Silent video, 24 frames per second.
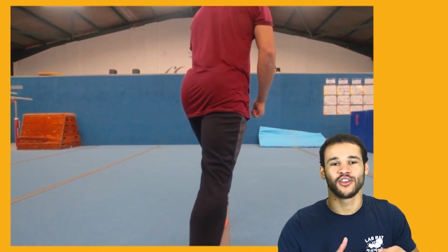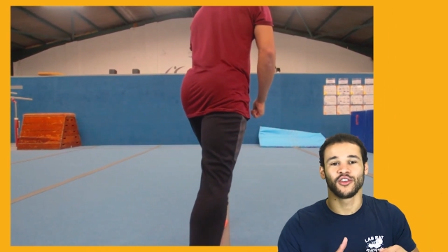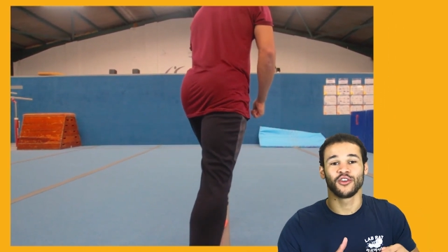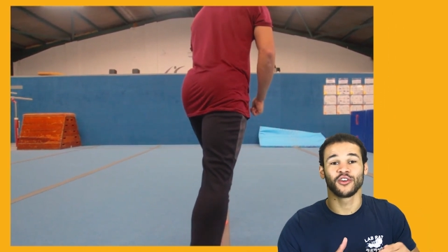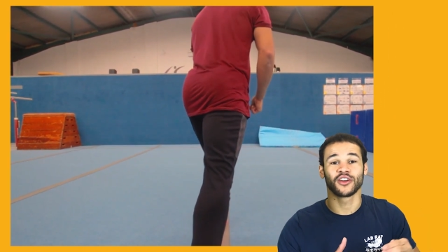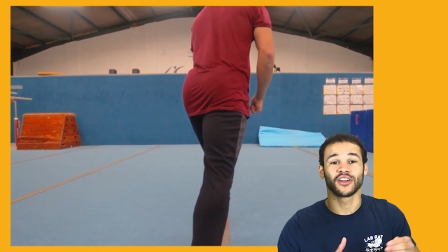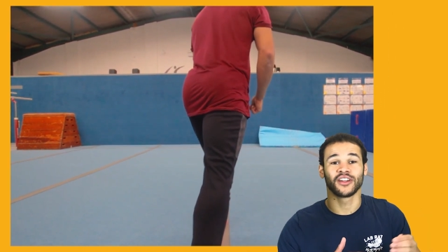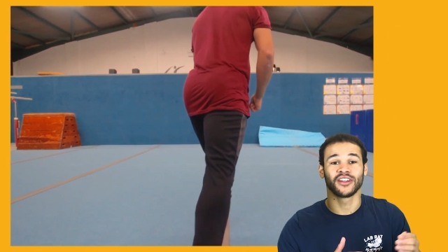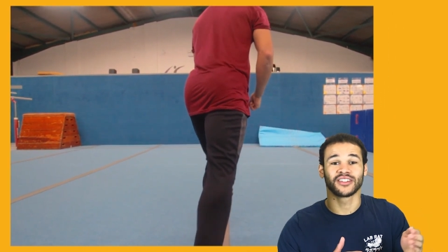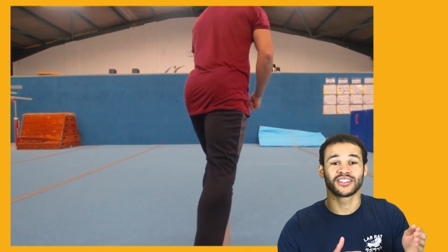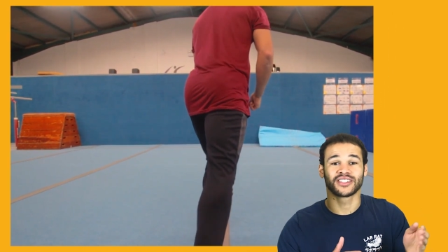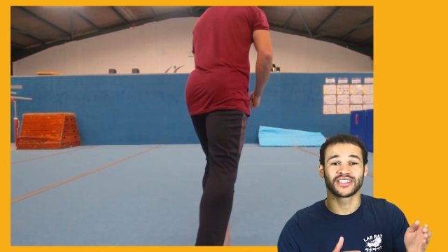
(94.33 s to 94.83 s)
You're
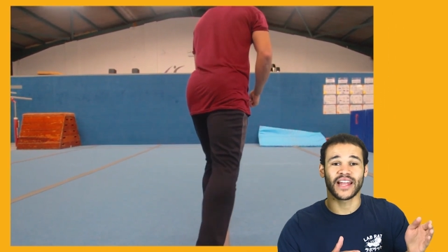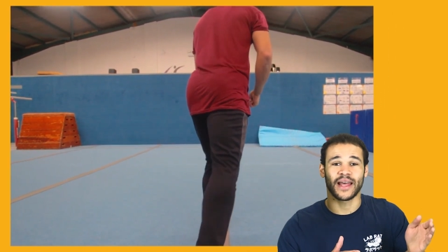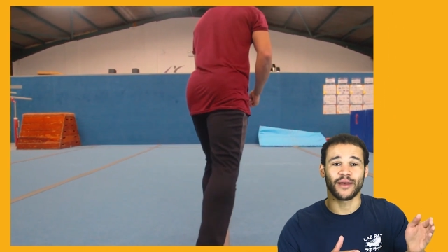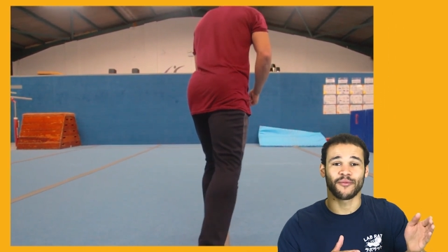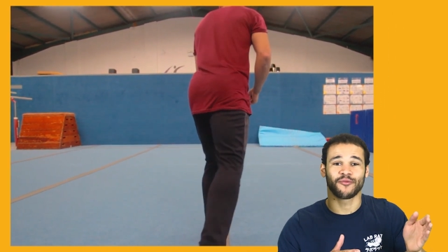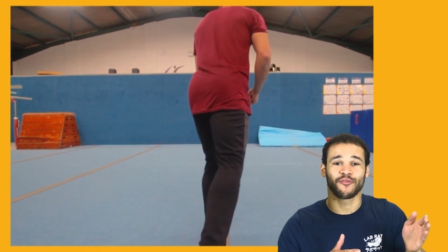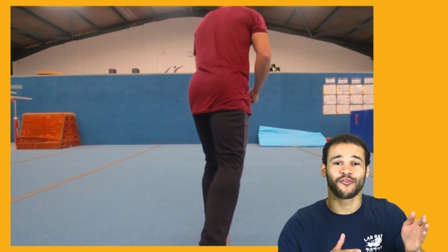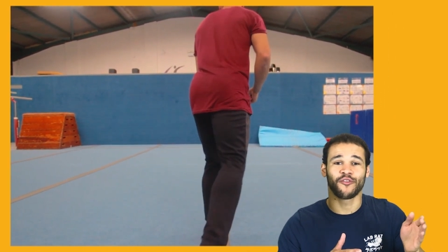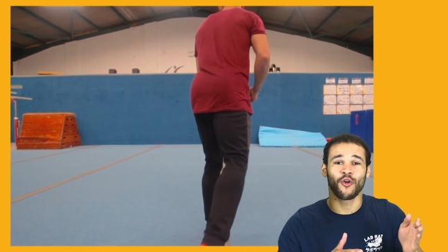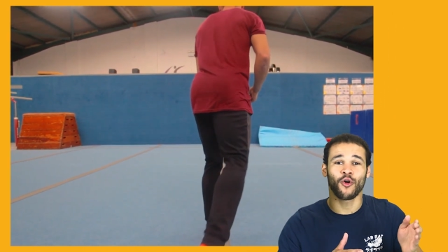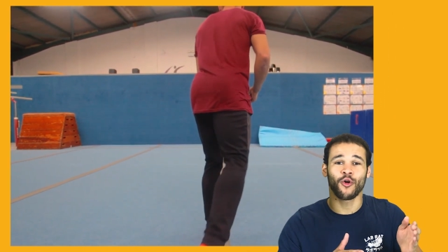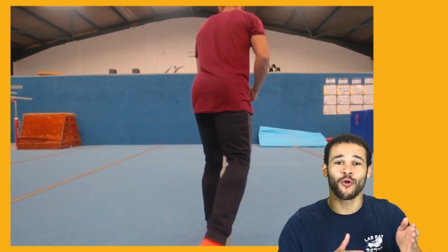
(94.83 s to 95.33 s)
gonna
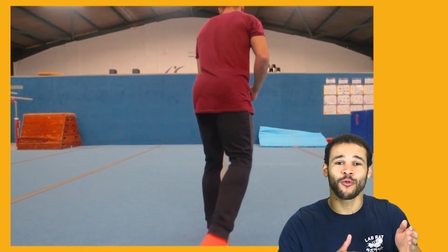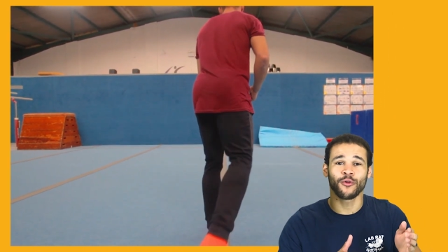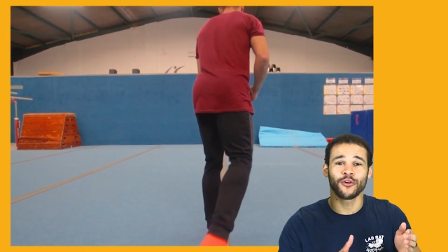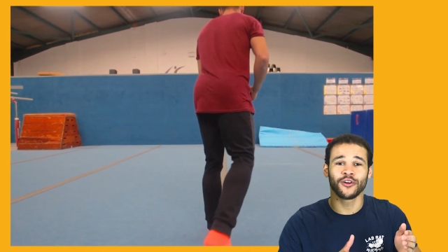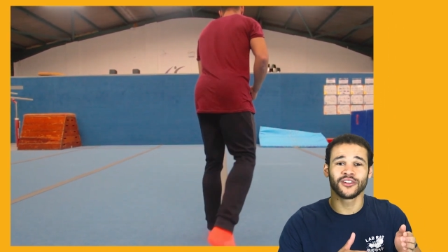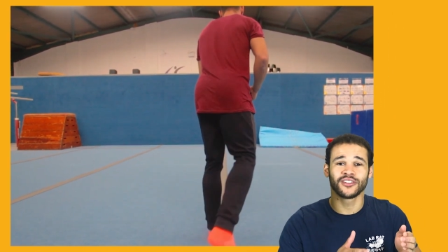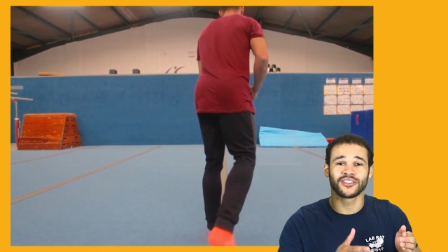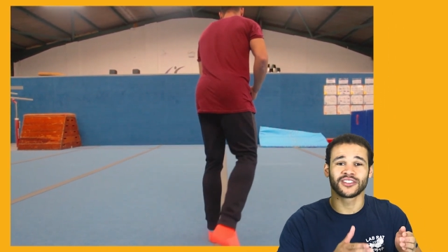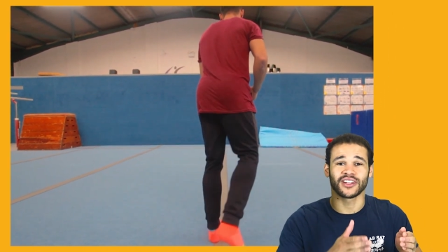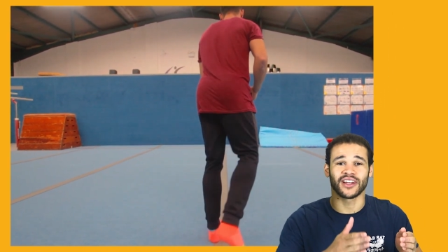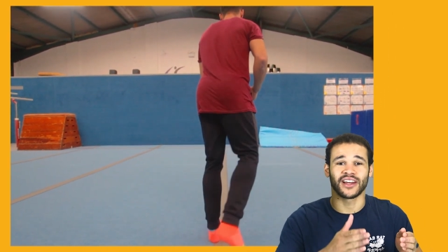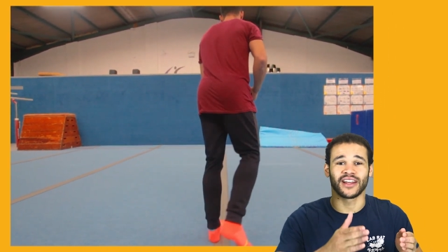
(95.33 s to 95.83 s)
step
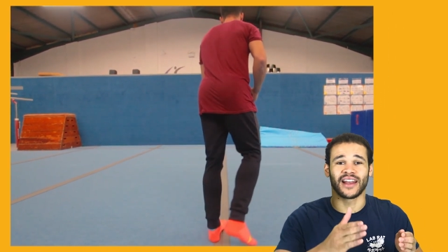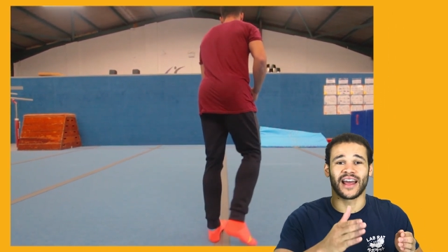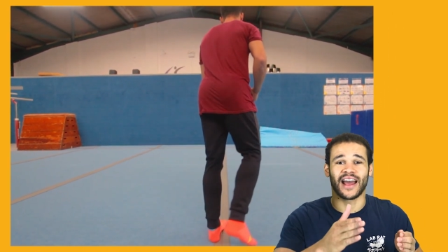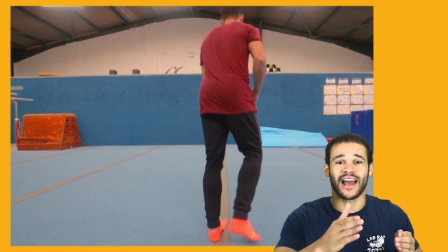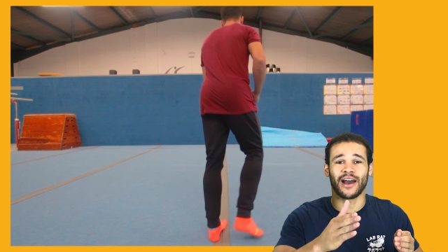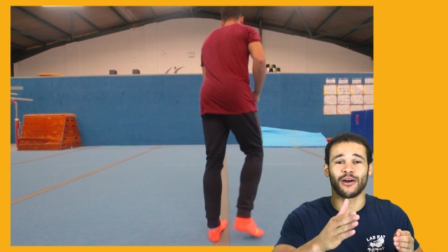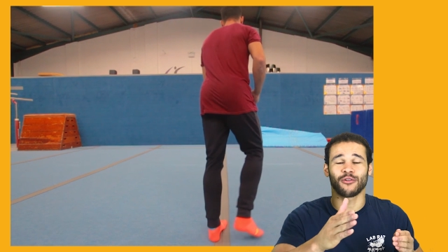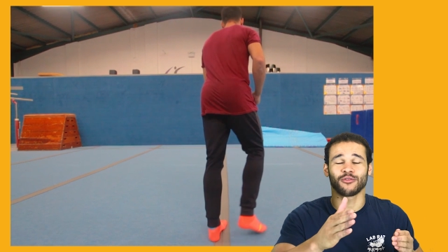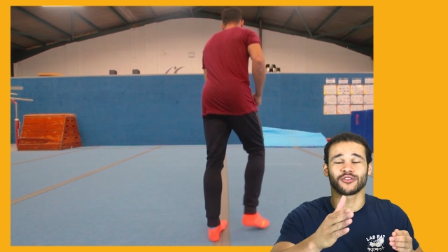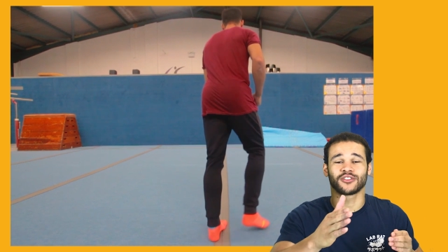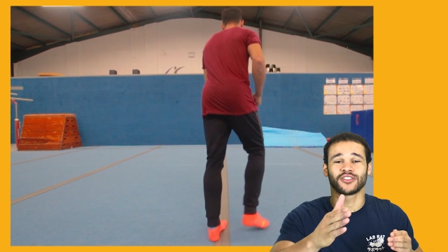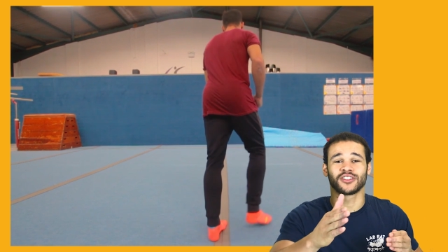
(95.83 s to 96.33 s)
forwards and
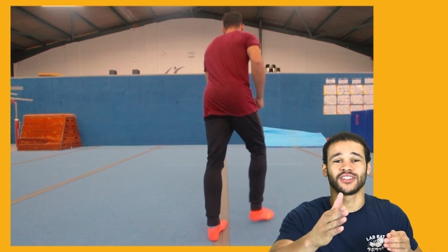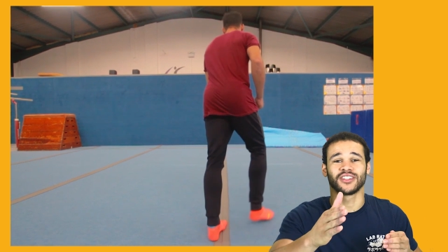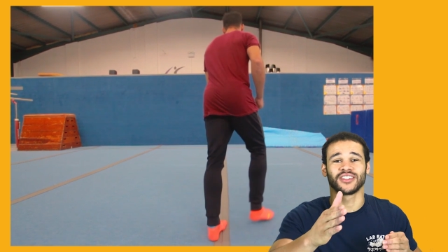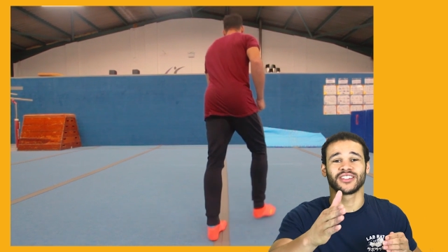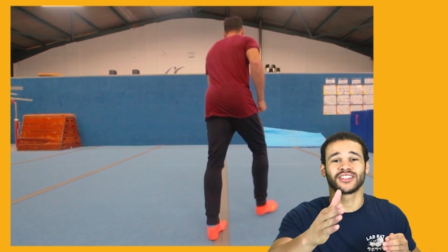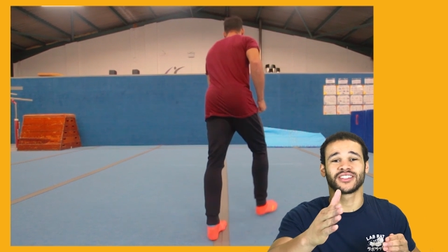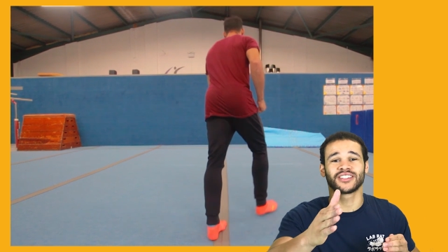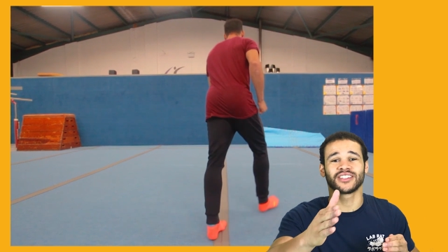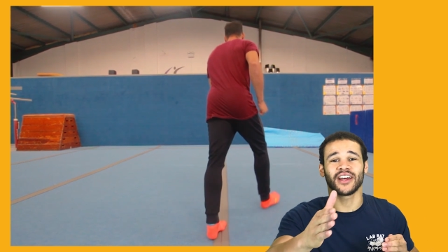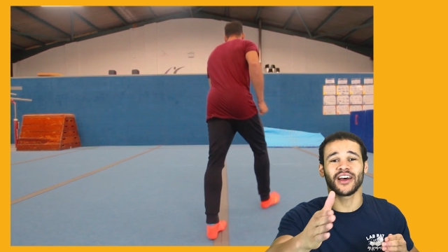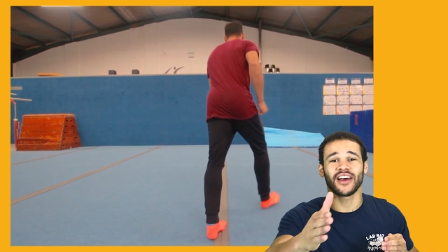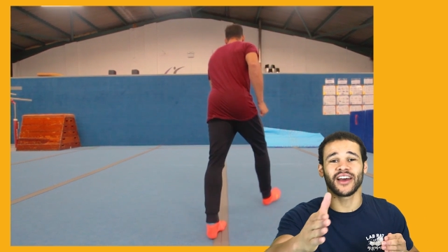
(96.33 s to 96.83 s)
out to the
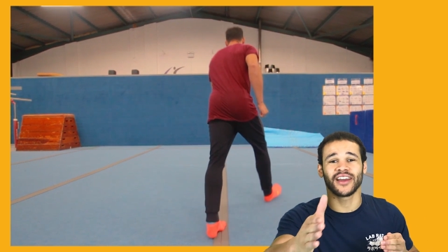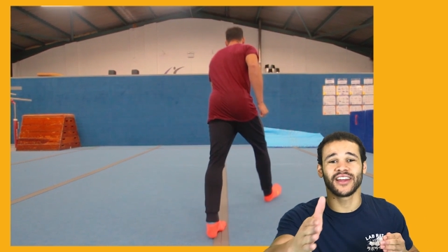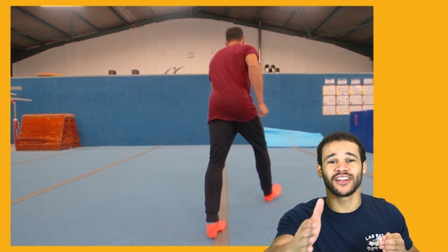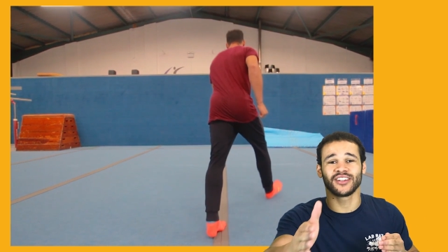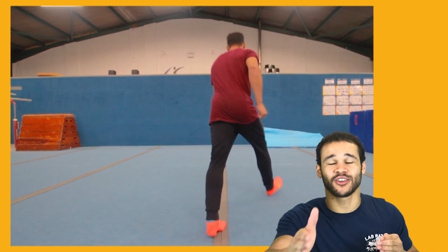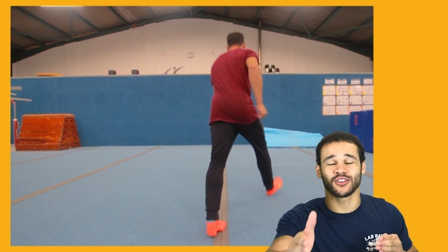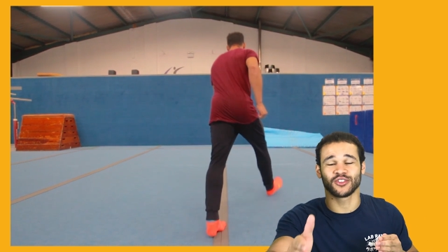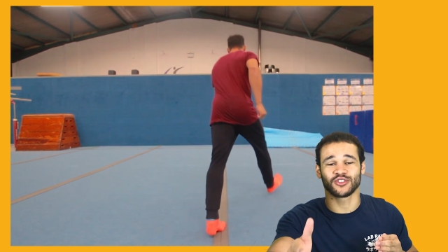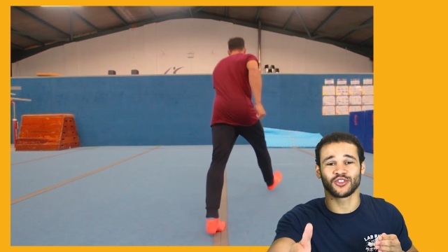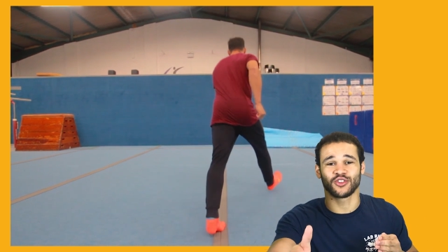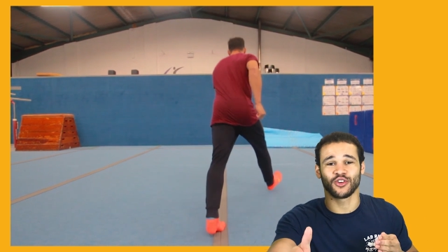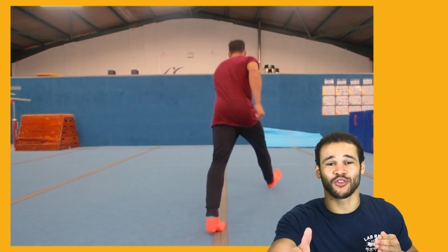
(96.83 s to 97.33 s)
side
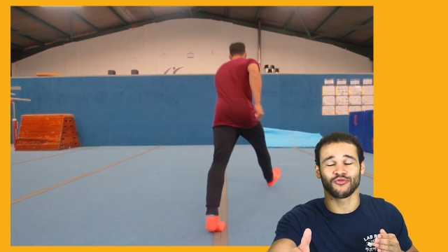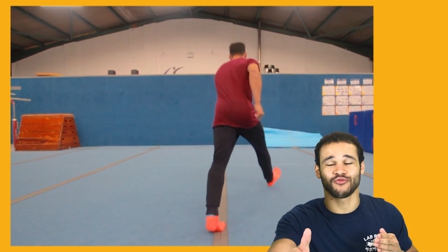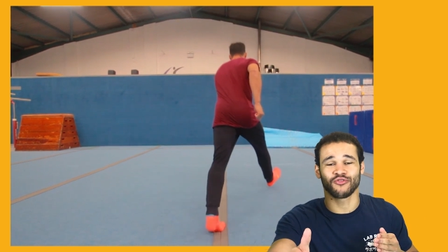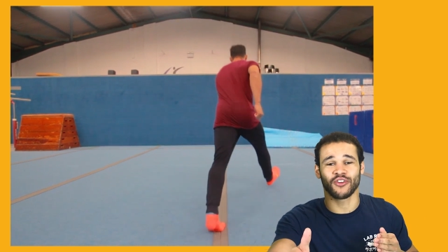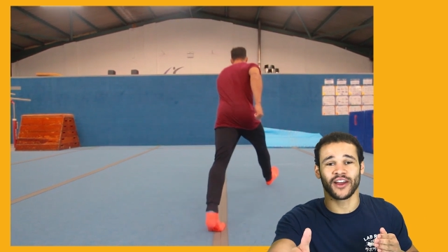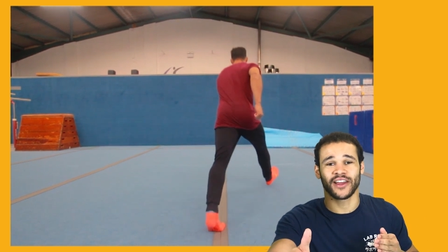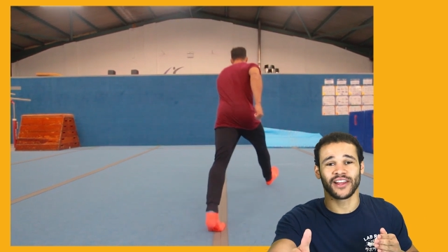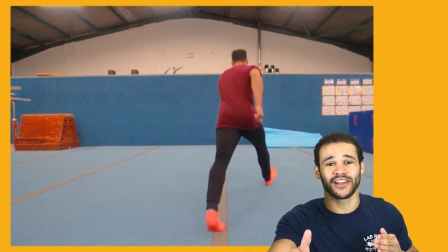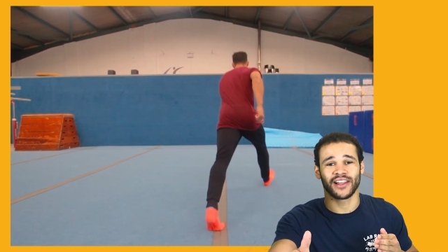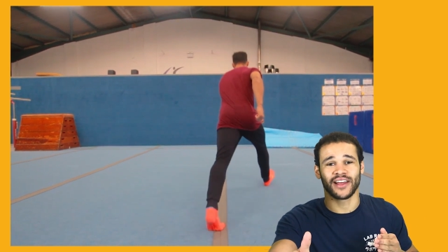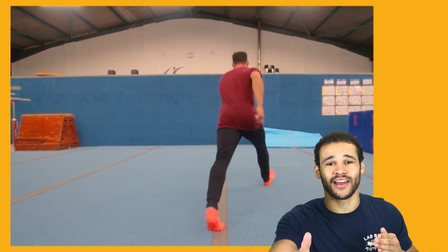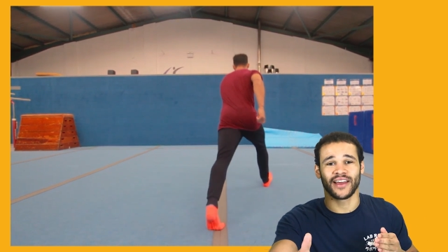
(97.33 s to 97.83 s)
onto your
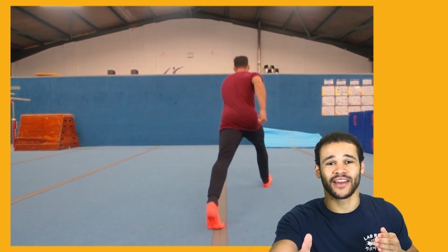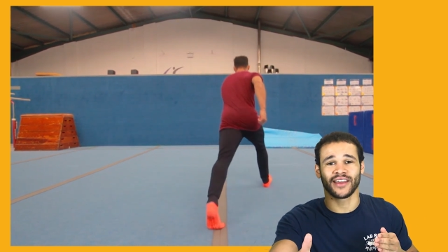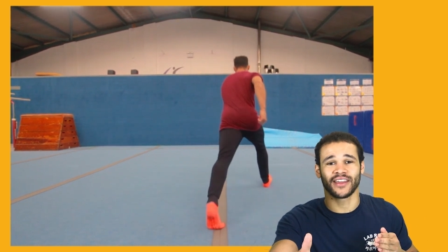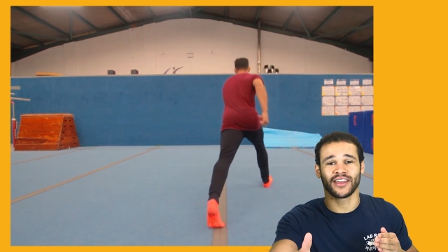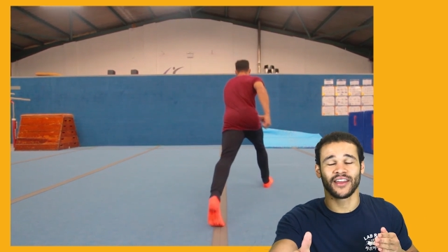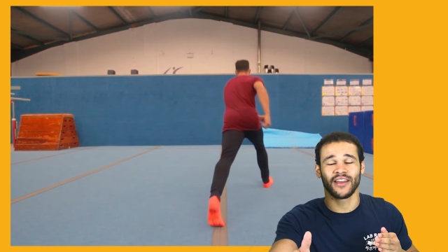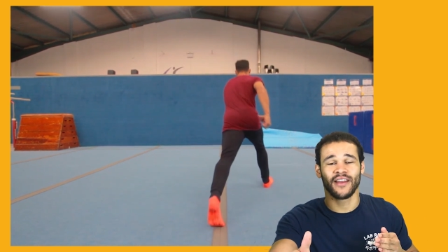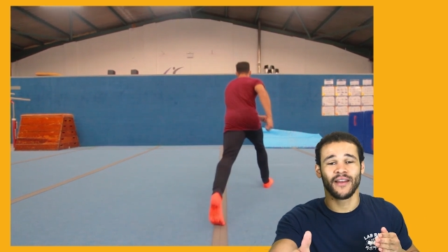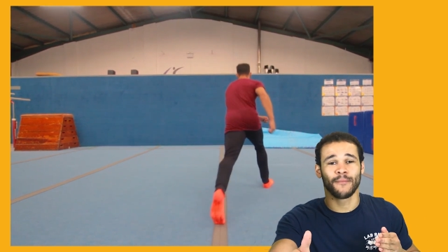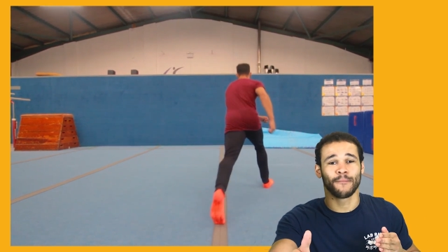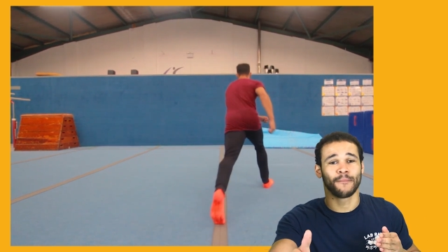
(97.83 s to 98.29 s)
right leg.